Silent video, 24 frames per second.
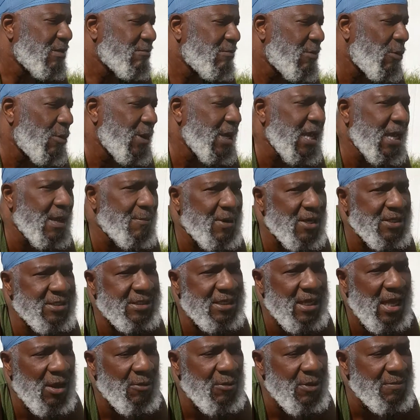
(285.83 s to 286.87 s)
But we had a bunch of
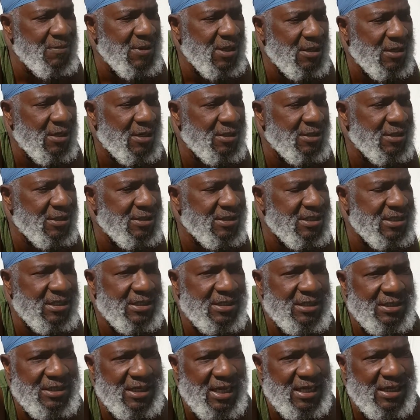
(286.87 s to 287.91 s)
cows. We milk 110
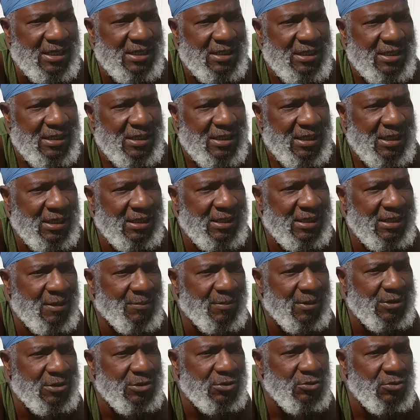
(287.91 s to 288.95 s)
a day. They get up
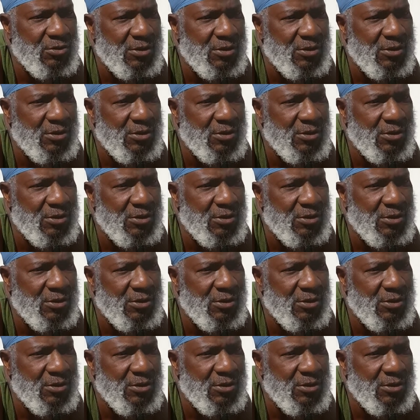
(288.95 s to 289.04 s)
at